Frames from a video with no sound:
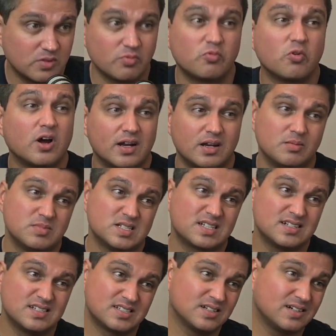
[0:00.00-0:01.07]
the right numbers,
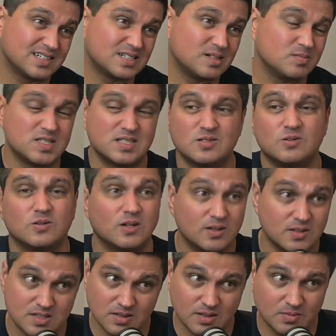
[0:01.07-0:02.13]
concise numbers, not
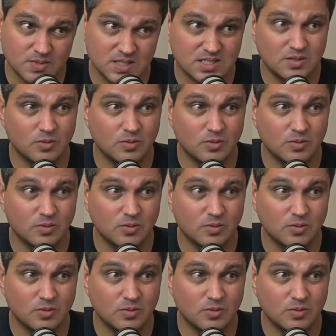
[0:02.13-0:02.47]
loads of numbers,